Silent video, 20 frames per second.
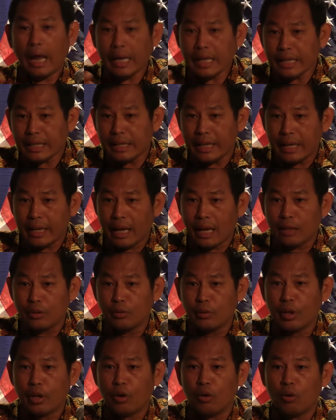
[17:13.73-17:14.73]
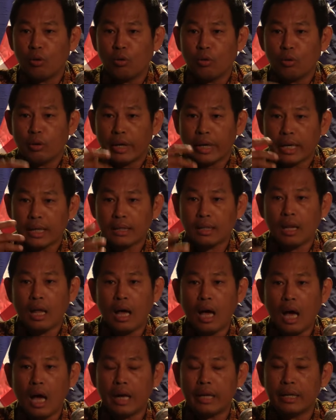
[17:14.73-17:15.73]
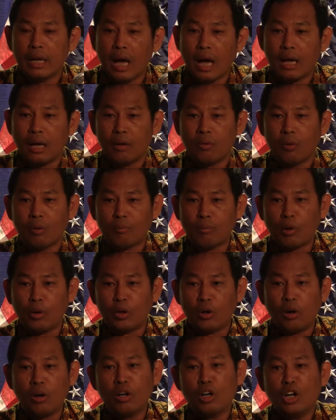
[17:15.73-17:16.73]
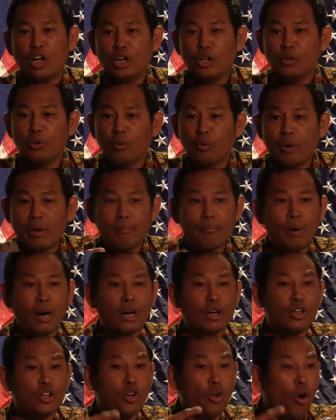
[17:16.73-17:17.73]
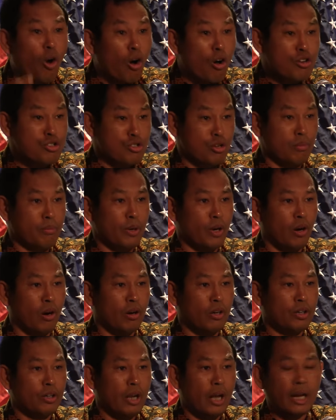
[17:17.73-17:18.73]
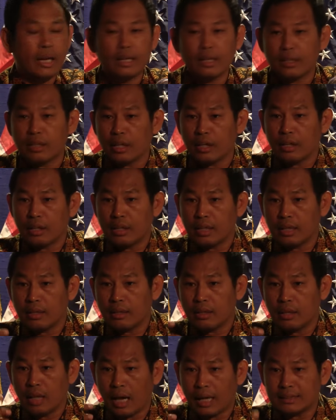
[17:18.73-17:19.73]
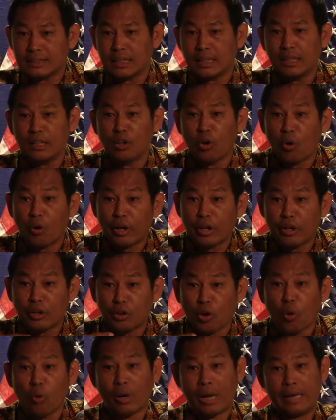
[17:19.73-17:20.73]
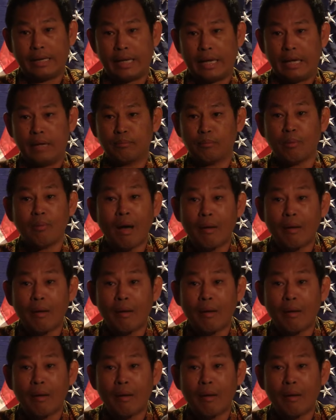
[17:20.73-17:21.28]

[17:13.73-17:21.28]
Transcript: Eddie Nere Lurio, Hitler, Na Hobono, Nuremberg law so biro, the Nazi law you told like that.